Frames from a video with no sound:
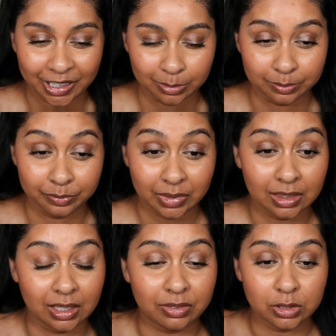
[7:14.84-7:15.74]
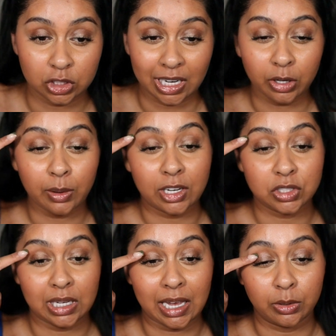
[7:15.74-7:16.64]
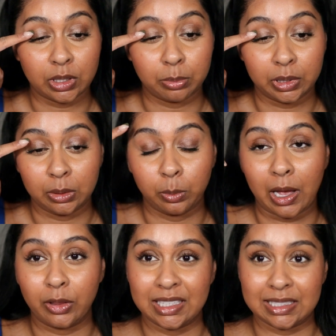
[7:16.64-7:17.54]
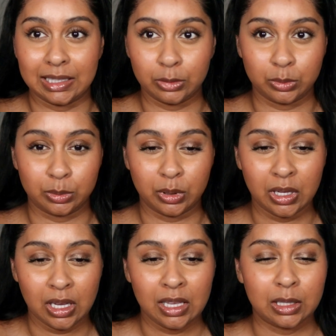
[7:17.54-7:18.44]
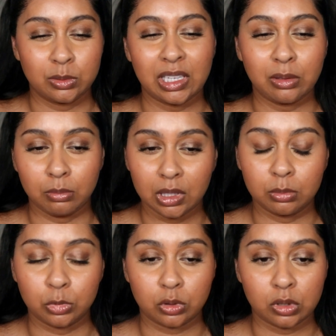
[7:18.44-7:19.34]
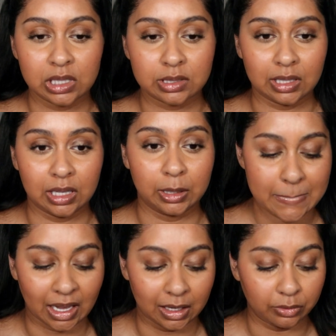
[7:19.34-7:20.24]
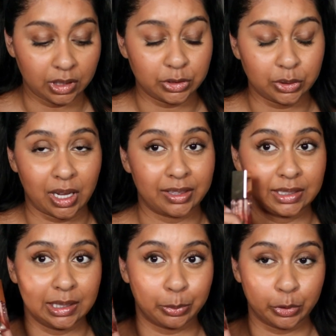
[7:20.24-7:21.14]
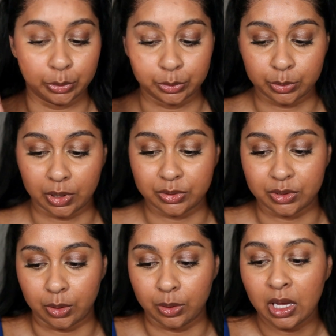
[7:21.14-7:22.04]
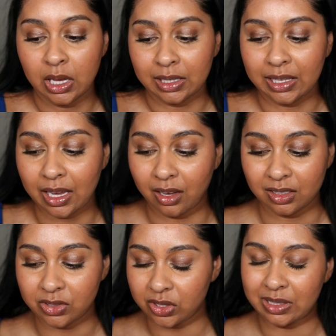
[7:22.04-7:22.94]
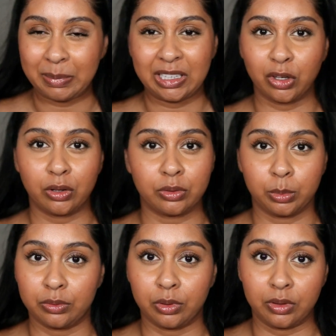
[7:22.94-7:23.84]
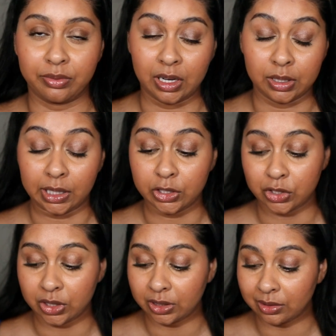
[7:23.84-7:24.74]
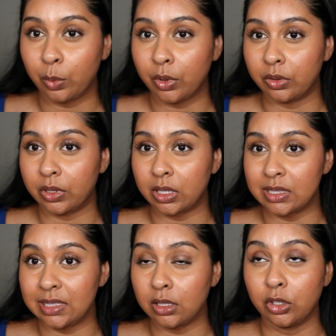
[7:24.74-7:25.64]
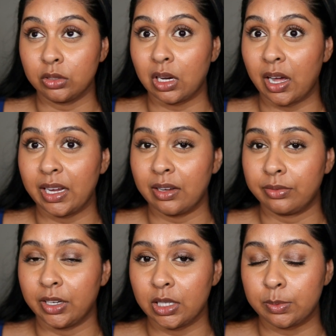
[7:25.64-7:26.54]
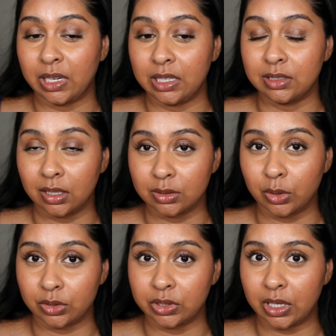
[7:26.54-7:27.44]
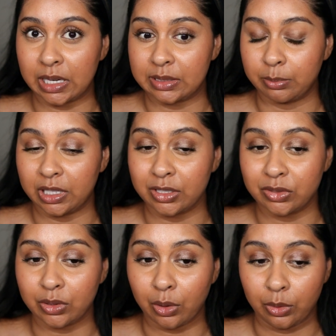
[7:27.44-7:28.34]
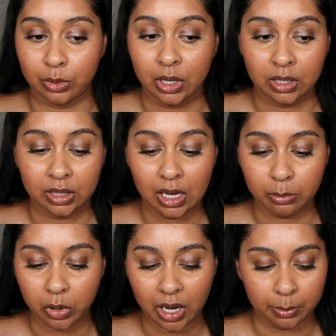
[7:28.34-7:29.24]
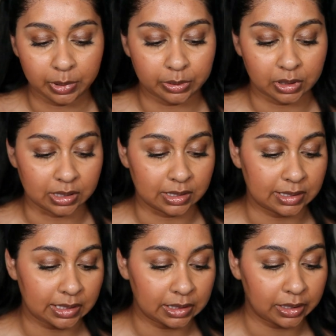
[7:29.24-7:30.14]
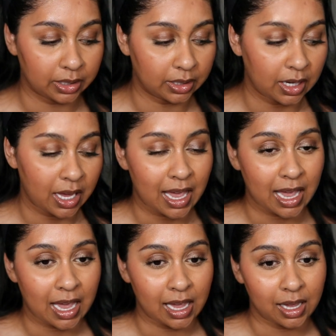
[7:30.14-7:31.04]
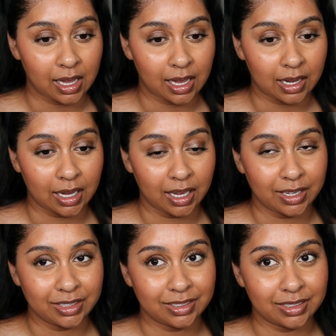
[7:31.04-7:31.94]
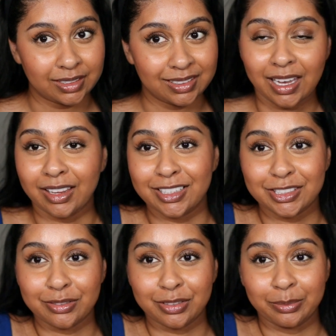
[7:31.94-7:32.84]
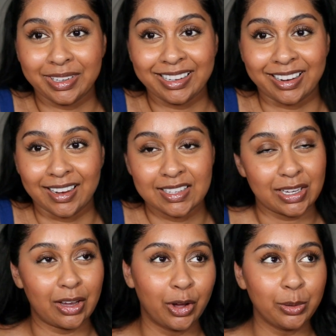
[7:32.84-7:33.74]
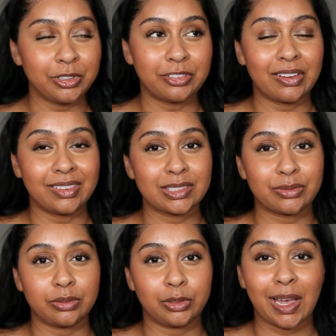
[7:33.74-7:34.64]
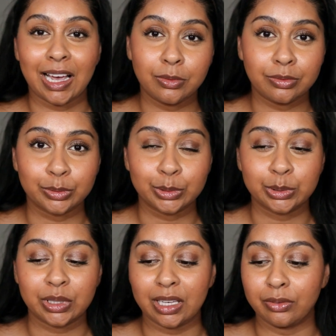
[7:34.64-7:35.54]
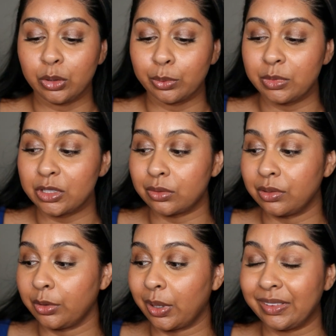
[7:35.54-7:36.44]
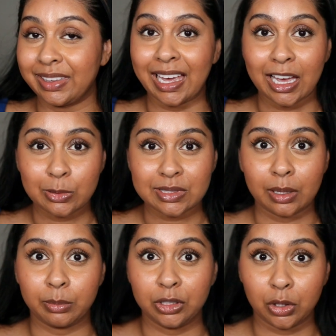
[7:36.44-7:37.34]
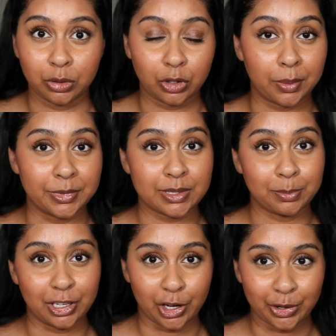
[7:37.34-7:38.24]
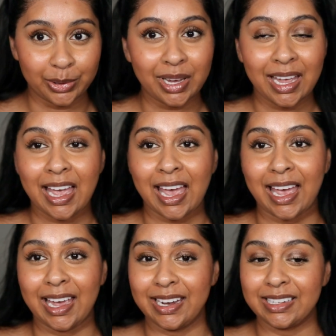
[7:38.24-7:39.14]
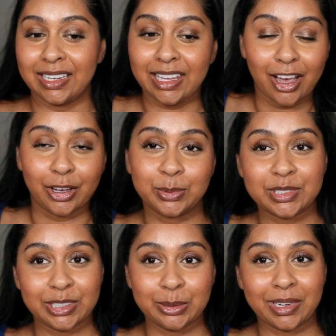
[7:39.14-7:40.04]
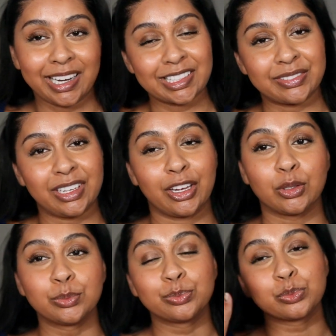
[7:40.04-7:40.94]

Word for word: um, the shadow actually held up pretty well. There's little, there was like minimal creasing and I really do like the lip oil as well. So yeah, it's just a big no for me for the foundation. You know what, the concealer looked light at first but it does oxidize a bit. So yeah, I'm quite happy with the concealer. And yeah, that's it from me, guys. I hope you found this review helpful. If you want me to review anything else, let me know in the comments below. And yeah, I will see you in my next video.